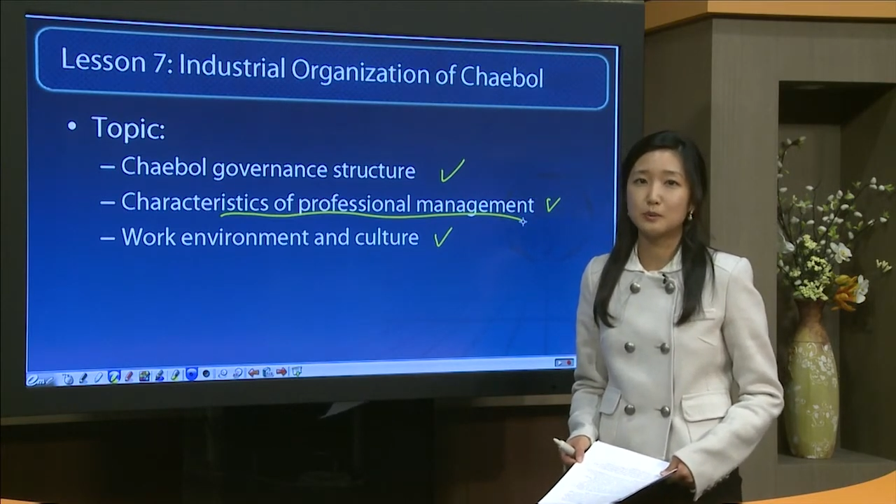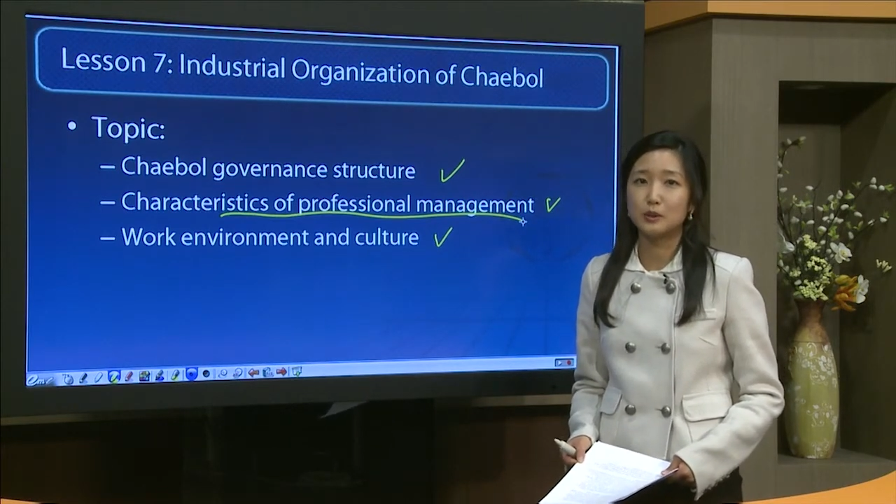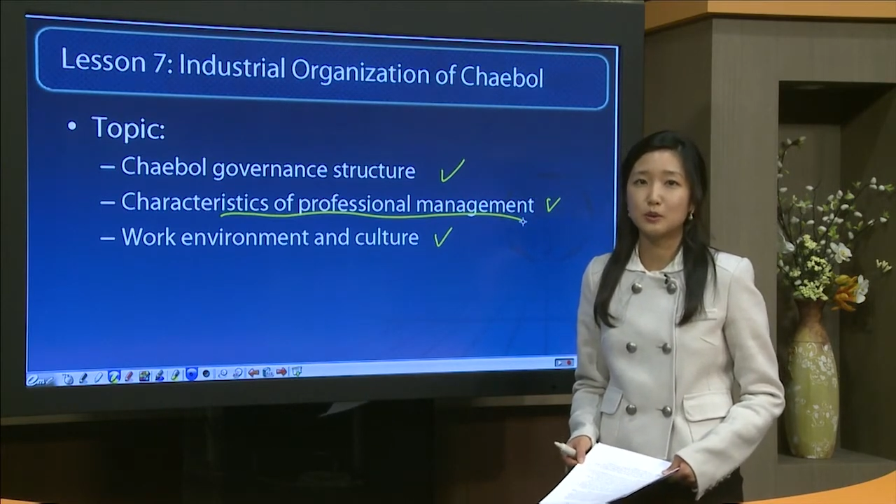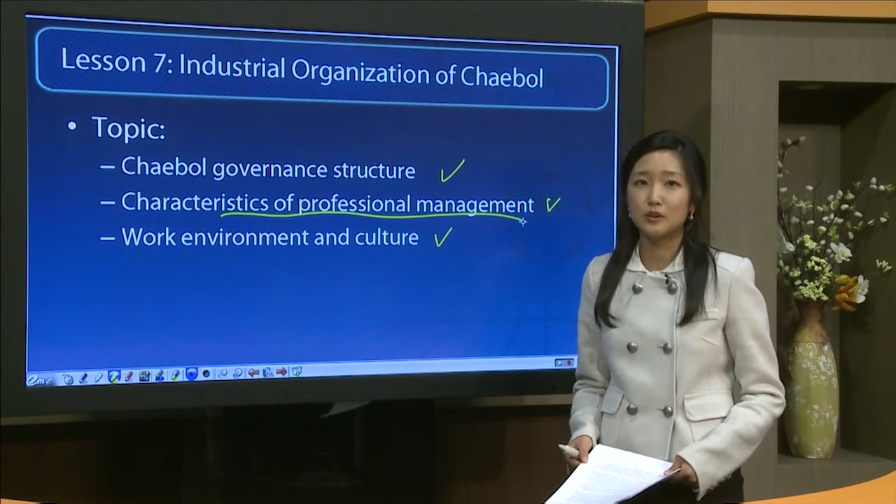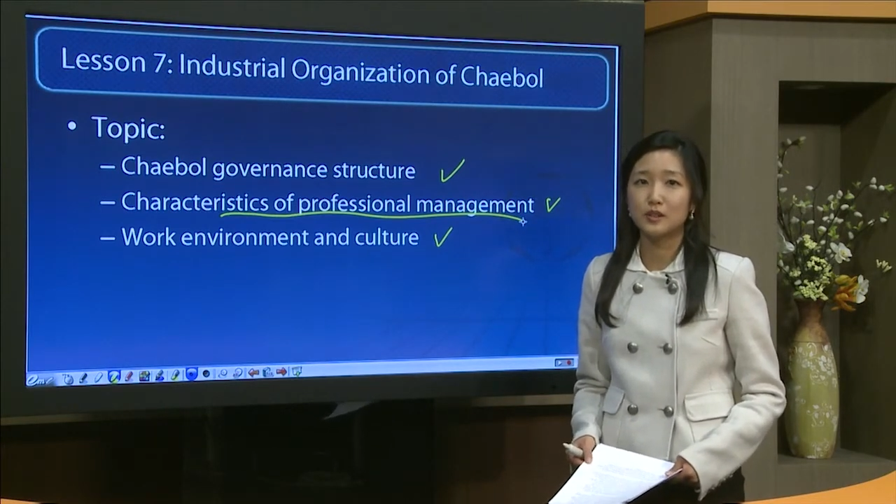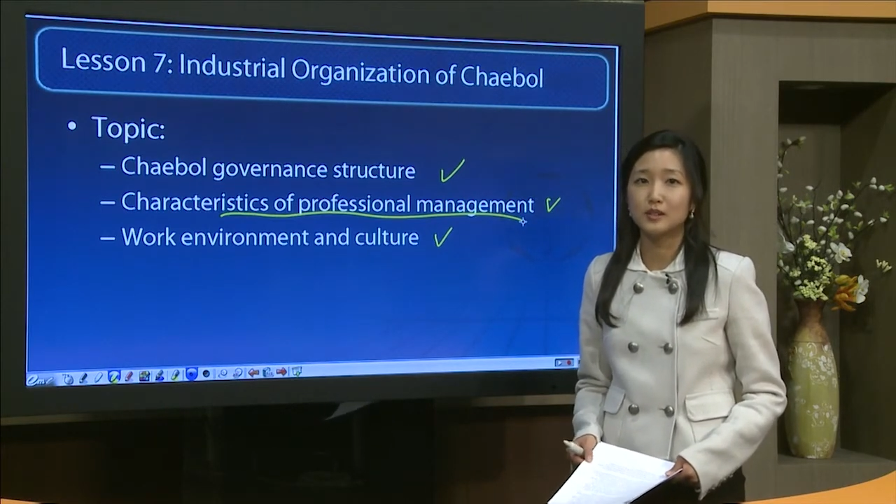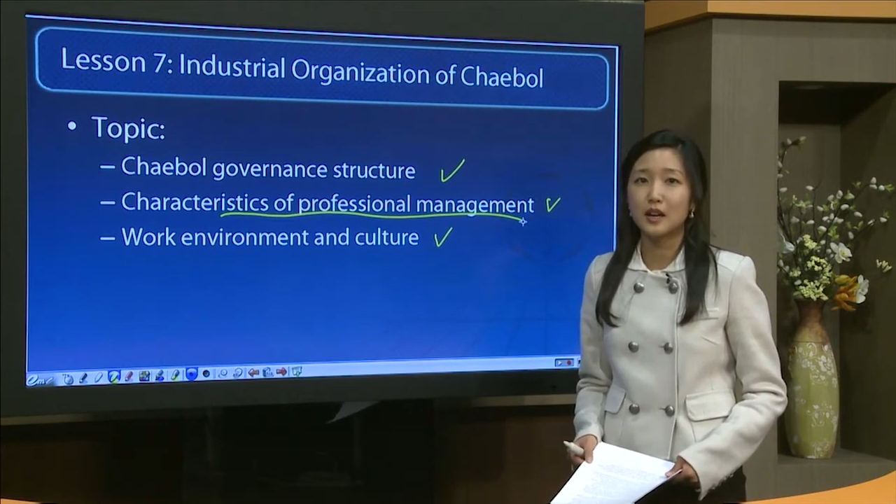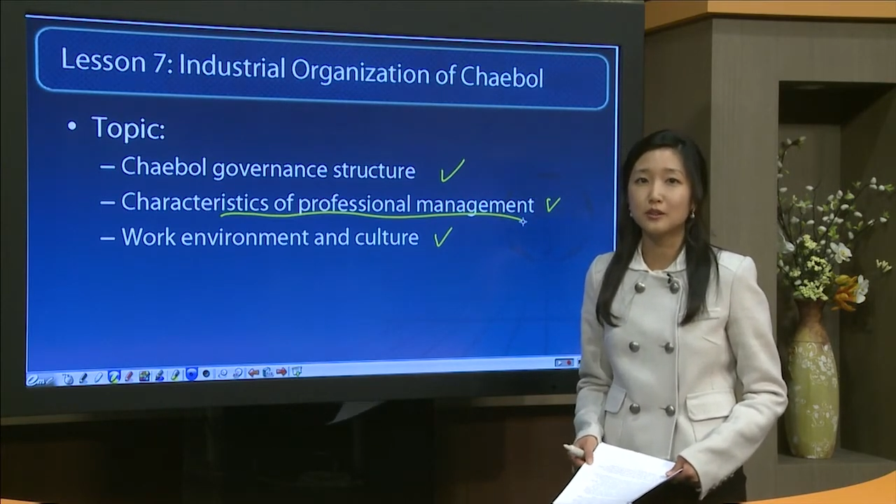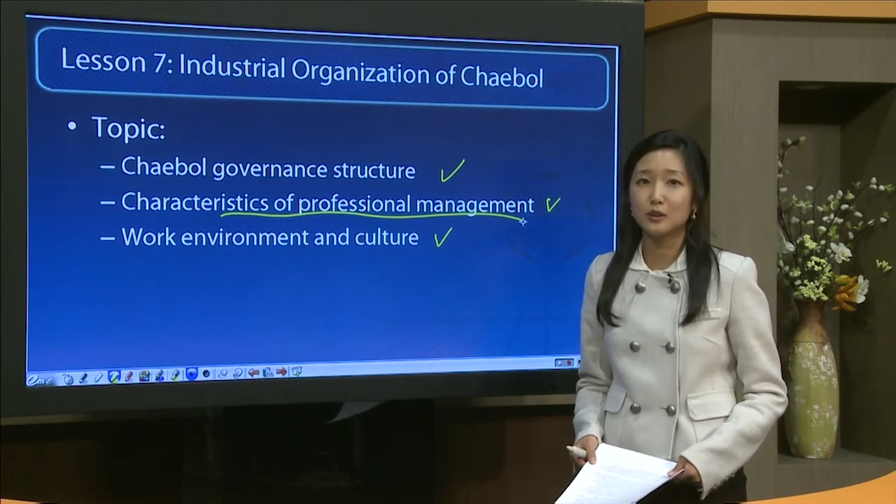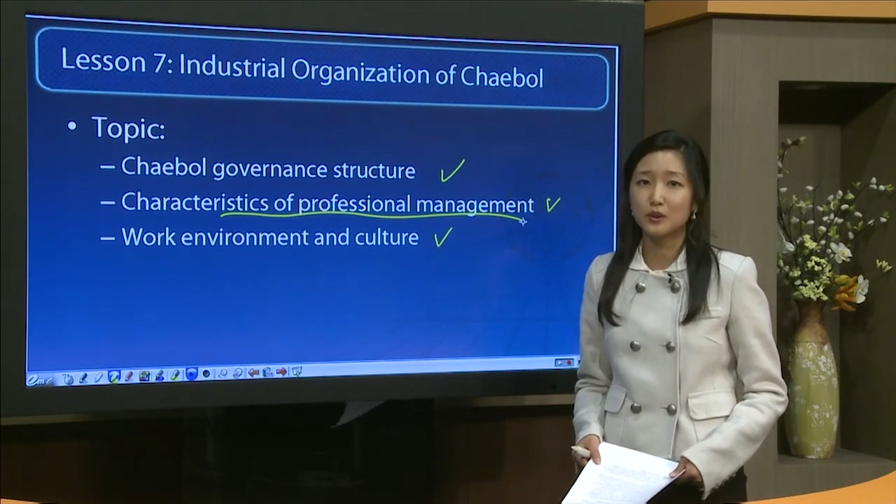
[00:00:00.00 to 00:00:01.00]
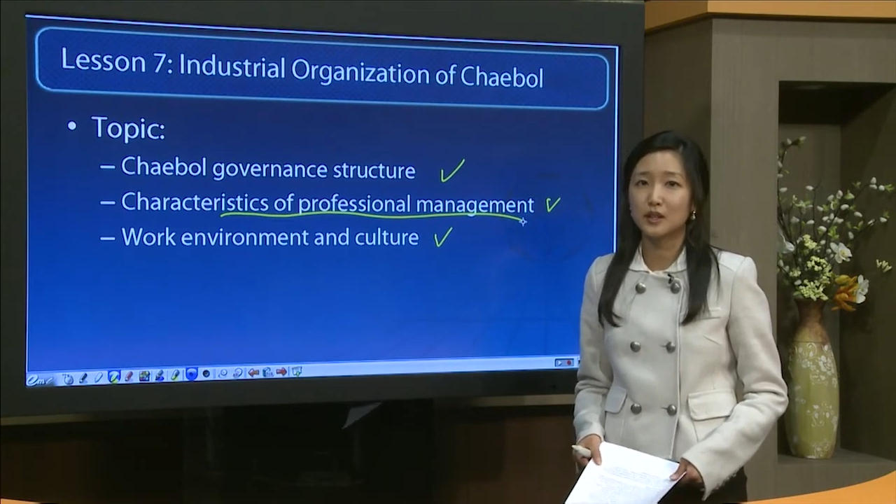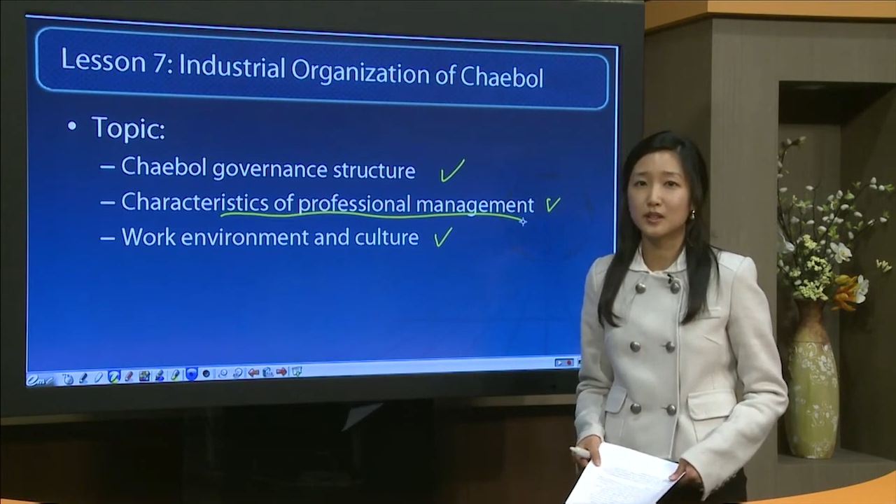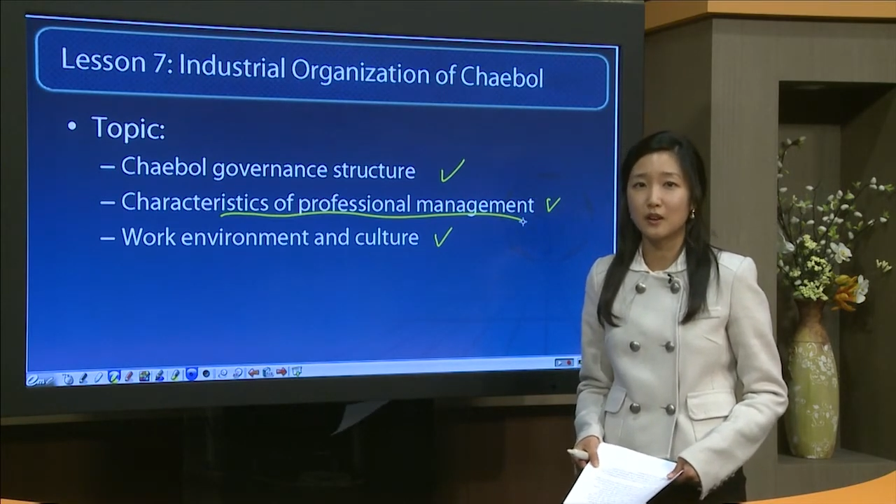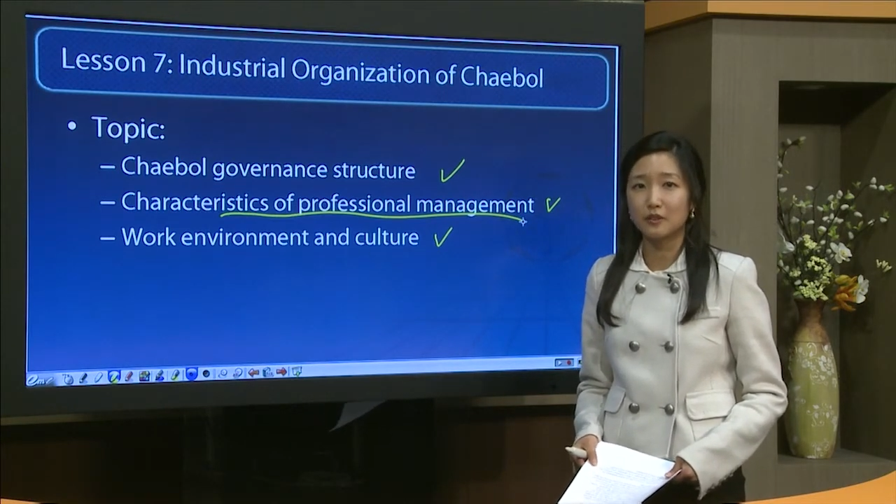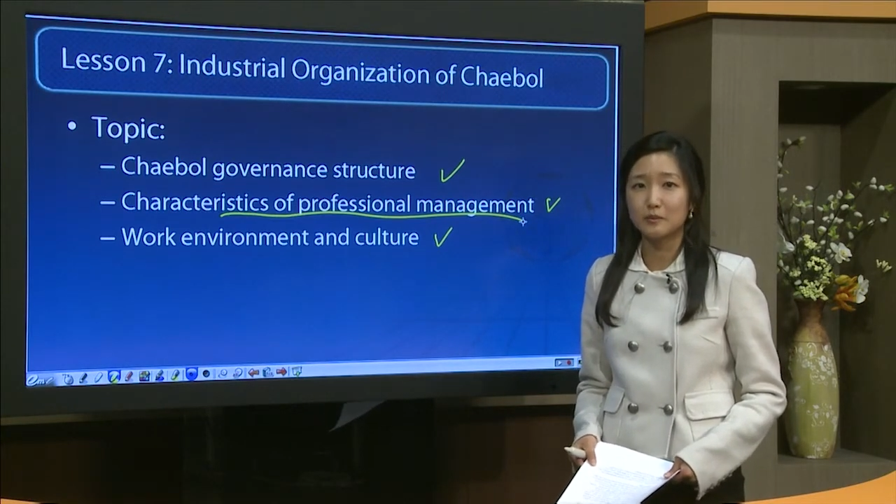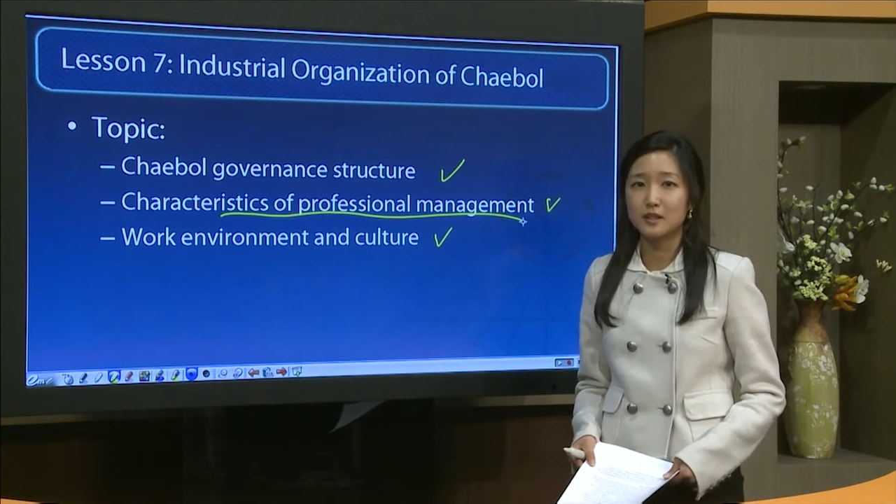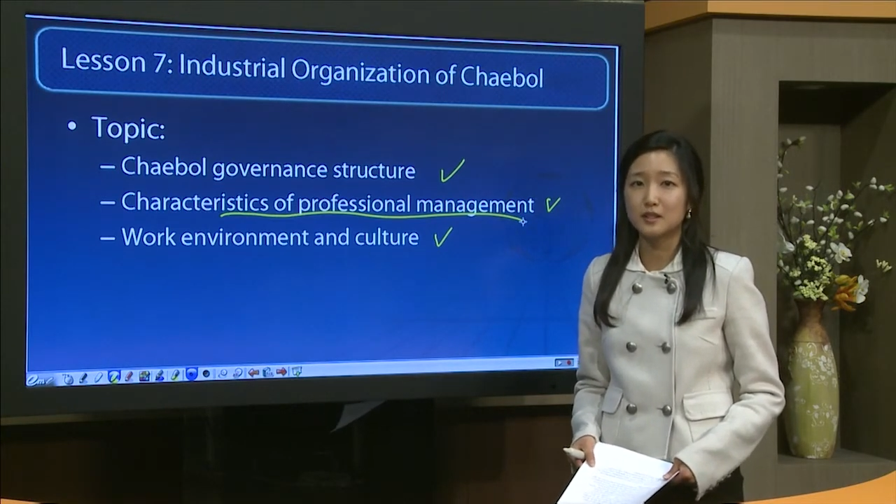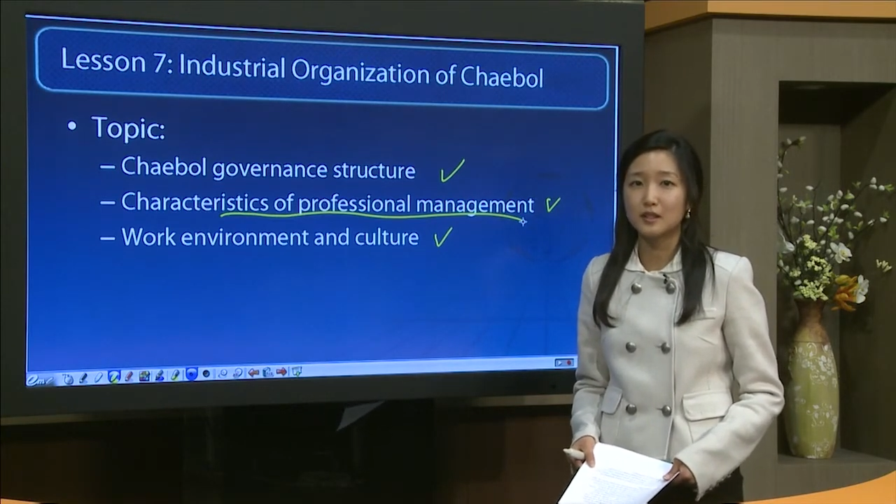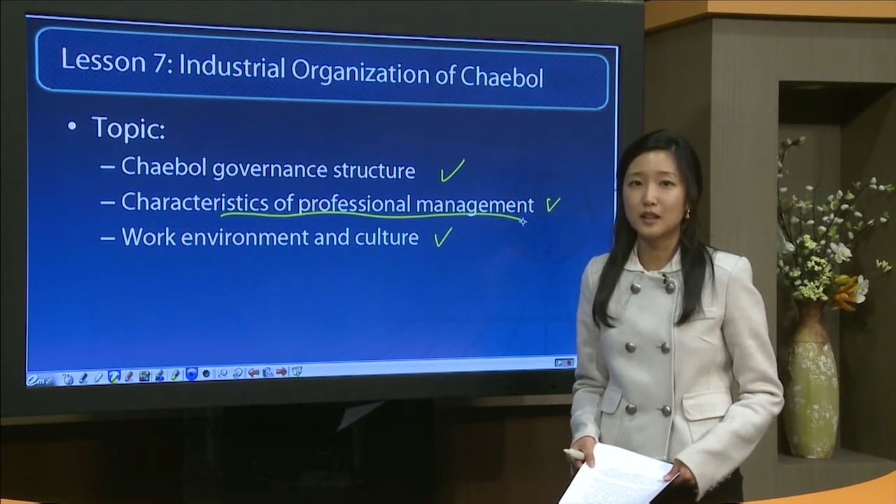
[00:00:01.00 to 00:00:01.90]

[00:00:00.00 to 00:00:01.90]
between the South Korean government